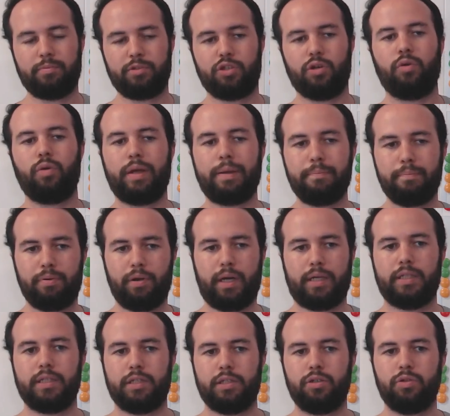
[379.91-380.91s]
So in
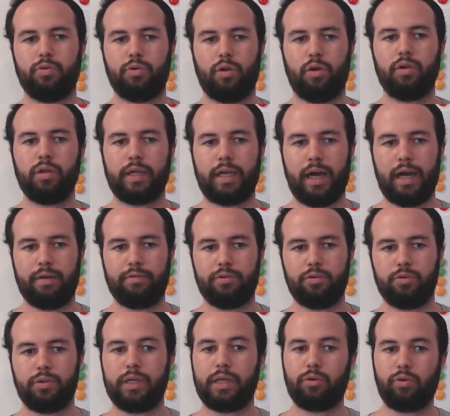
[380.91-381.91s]
practice you would only have to
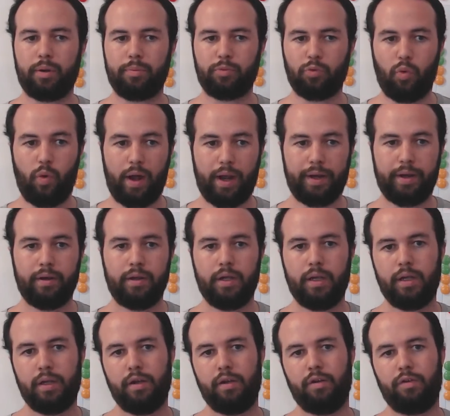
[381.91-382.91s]
decrypt one
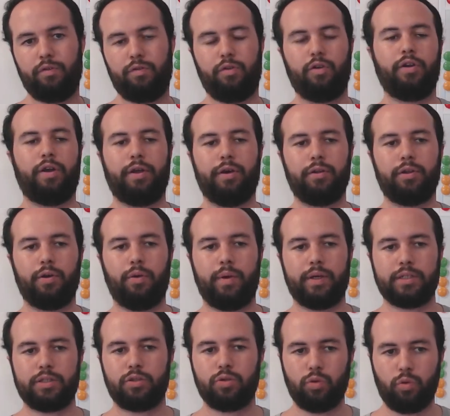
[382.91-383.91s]
for the other
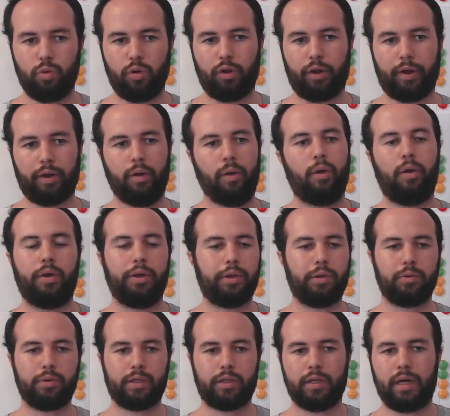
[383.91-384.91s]
ones to work, or you
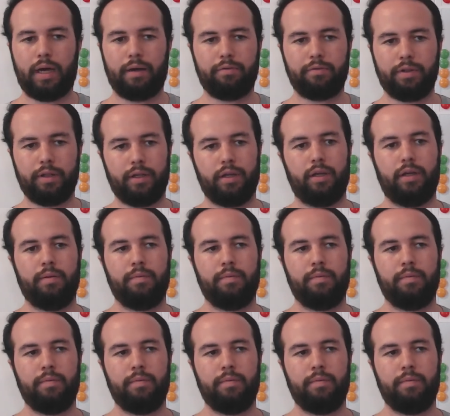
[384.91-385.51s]
could have the